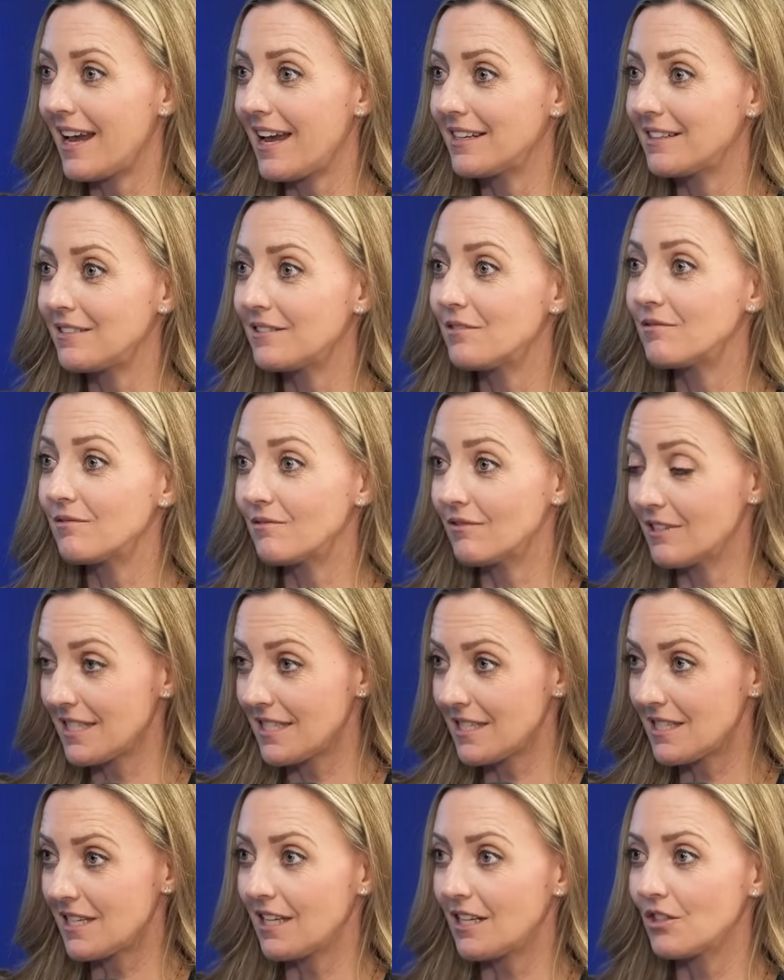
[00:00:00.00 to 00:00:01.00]
And
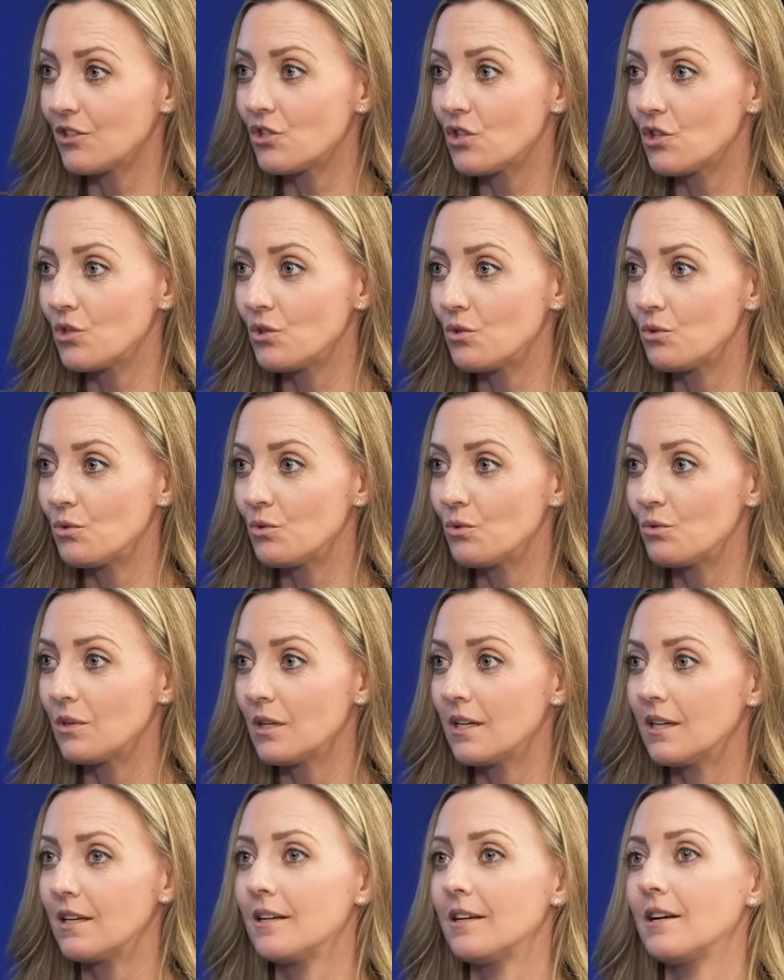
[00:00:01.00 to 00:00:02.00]
listening
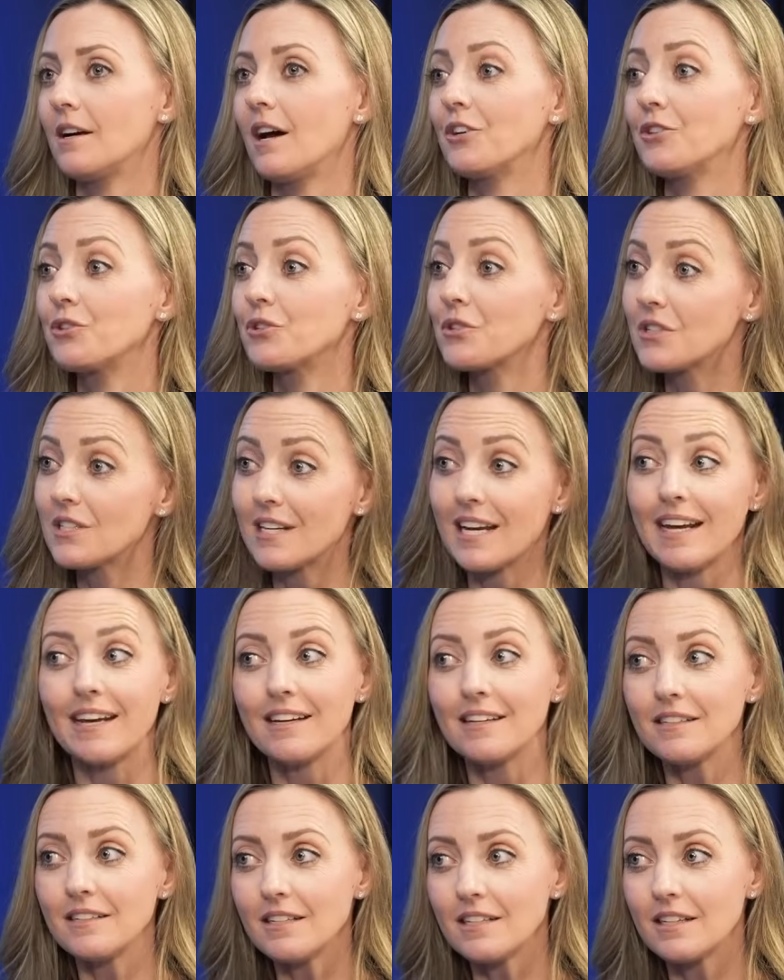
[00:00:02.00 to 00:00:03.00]
to
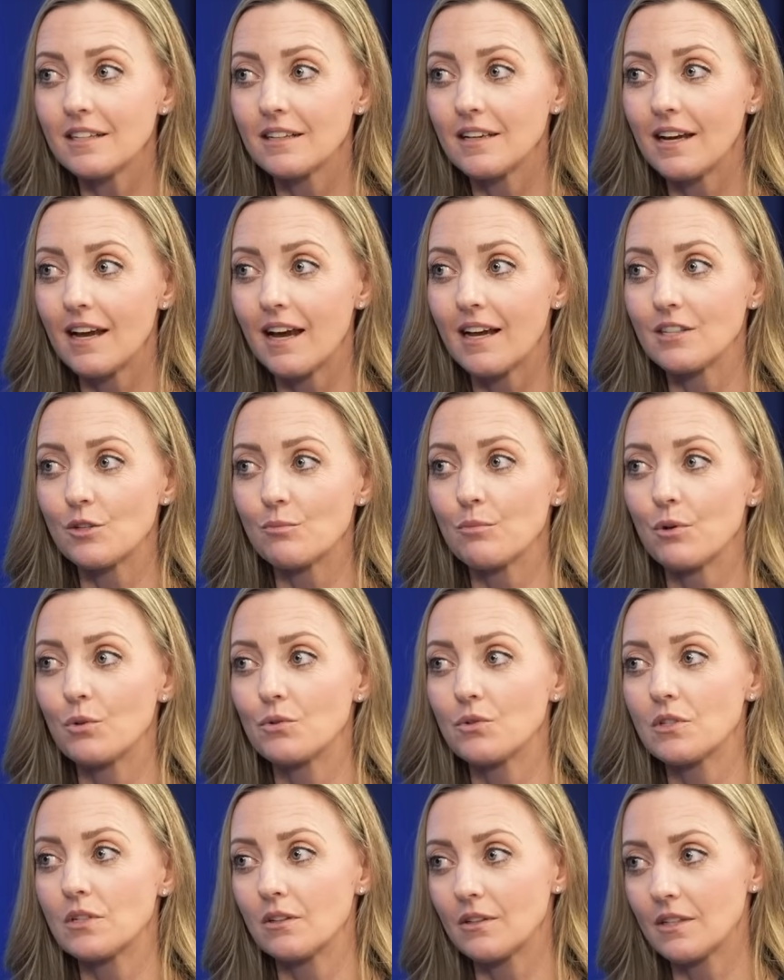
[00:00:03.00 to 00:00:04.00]
understand as
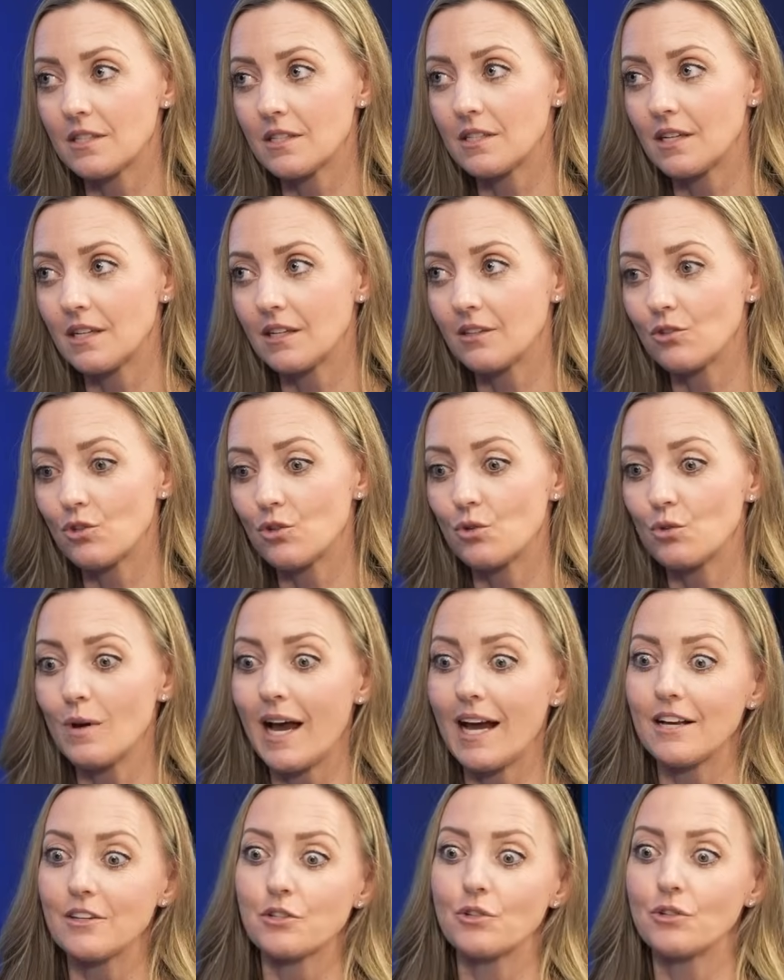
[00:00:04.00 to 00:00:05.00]
opposed to listening to
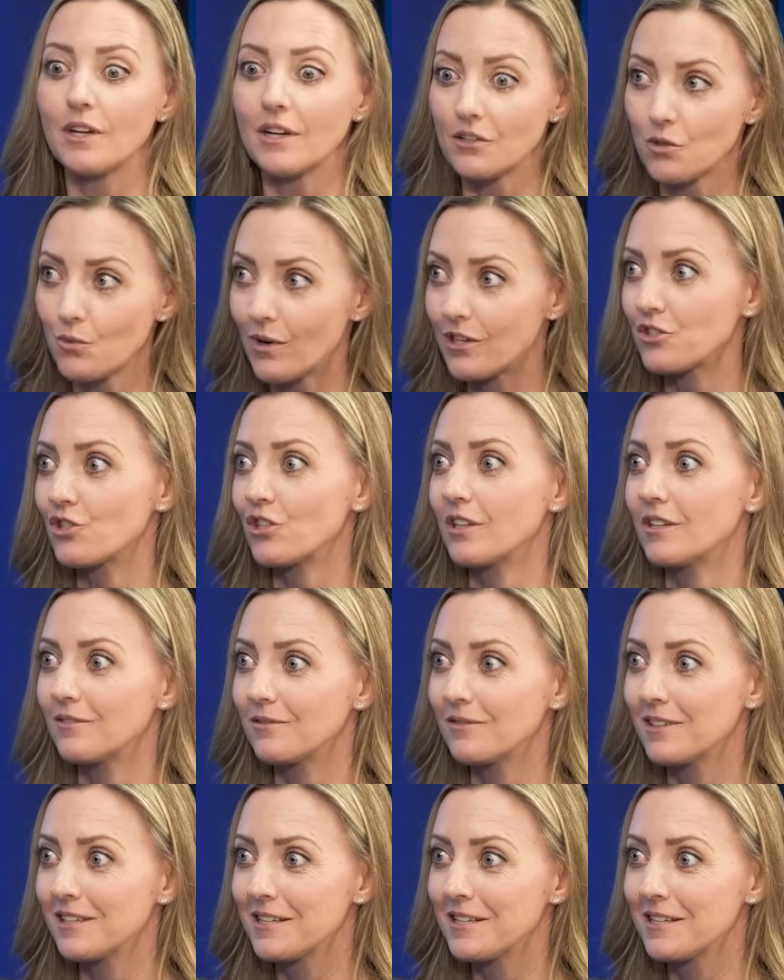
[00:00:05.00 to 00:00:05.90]
ask your next question.